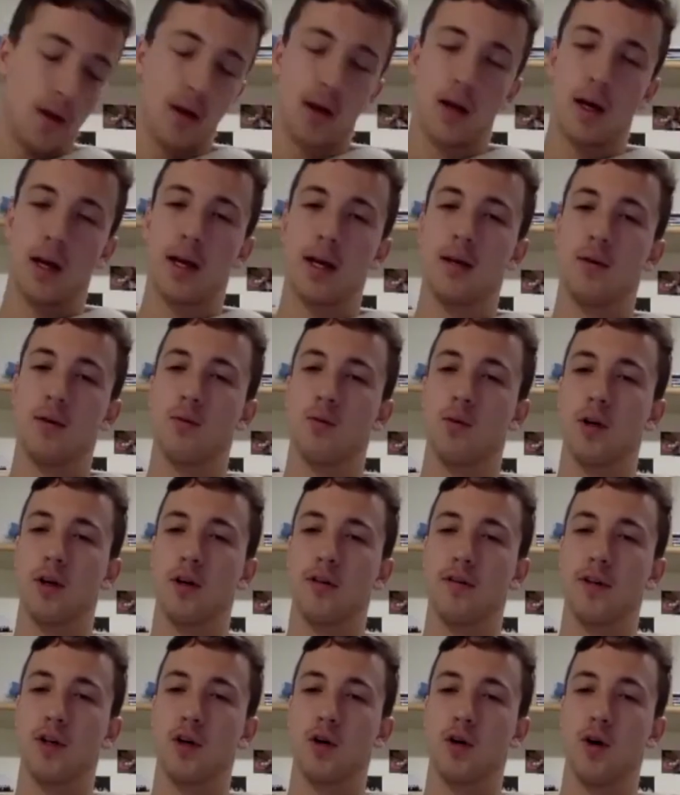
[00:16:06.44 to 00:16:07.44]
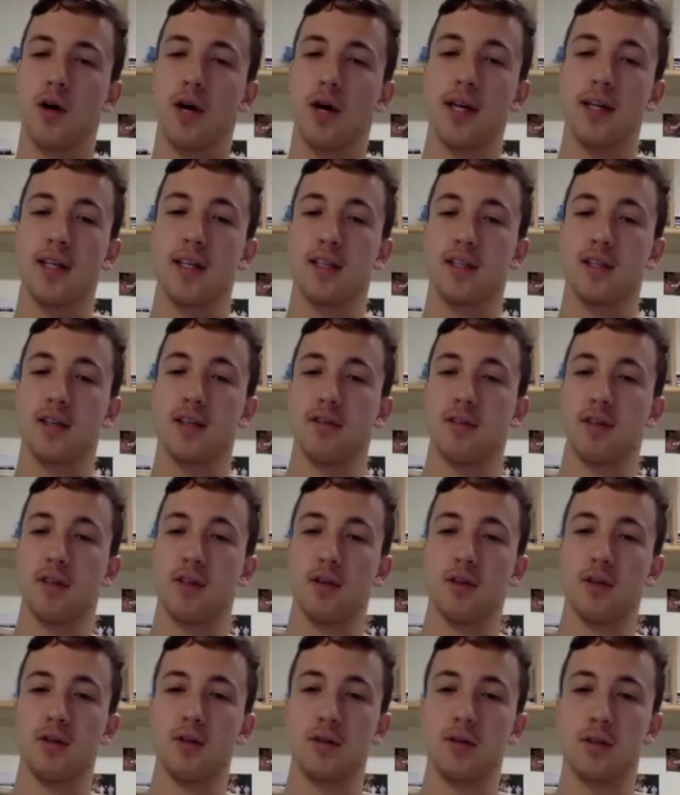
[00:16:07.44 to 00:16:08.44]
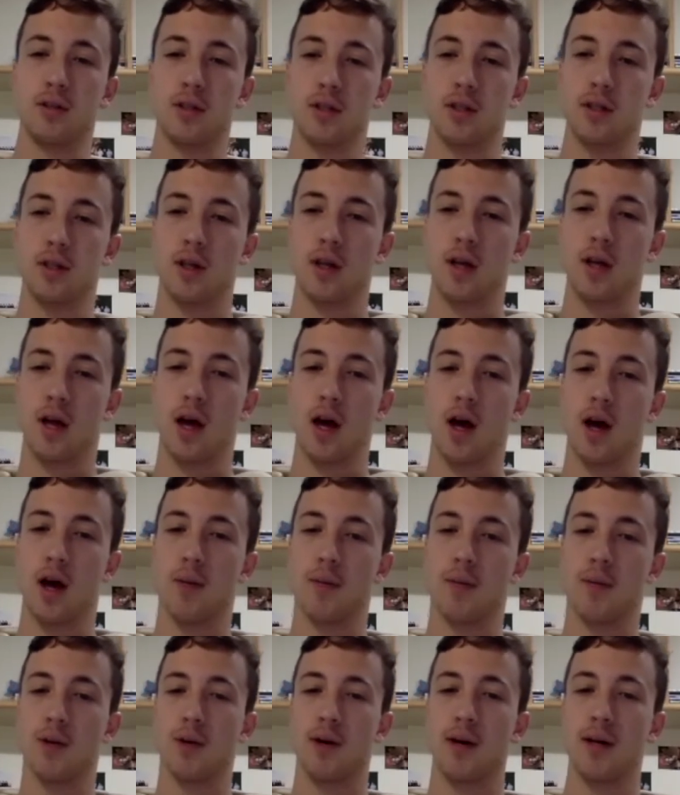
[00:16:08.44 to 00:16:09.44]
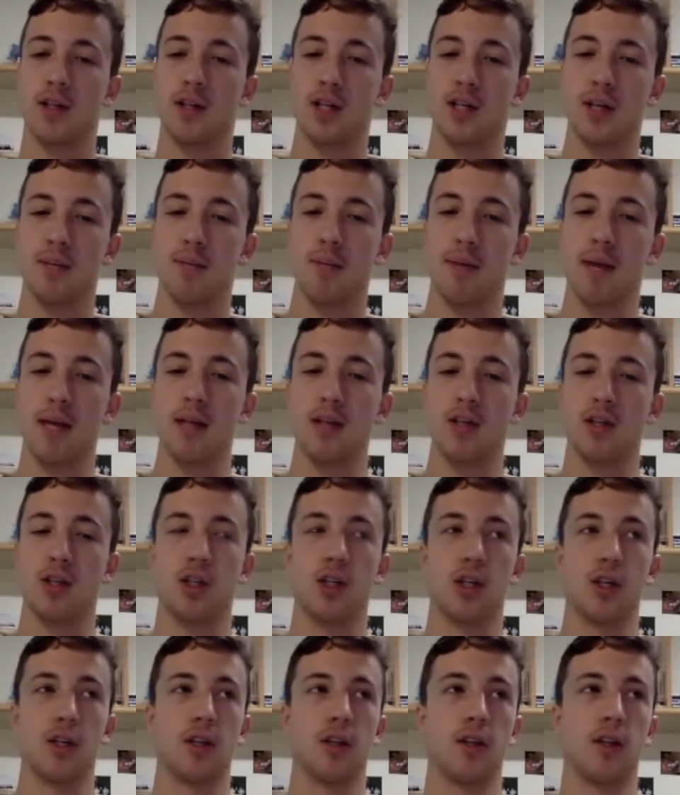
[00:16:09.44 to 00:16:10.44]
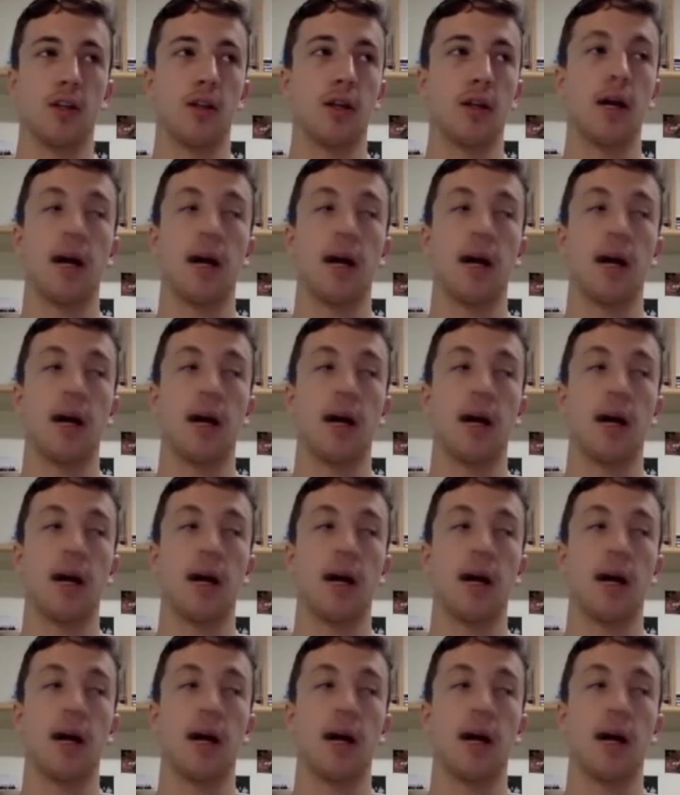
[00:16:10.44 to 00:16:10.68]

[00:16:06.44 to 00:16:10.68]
In one of your interviews, you actually mention,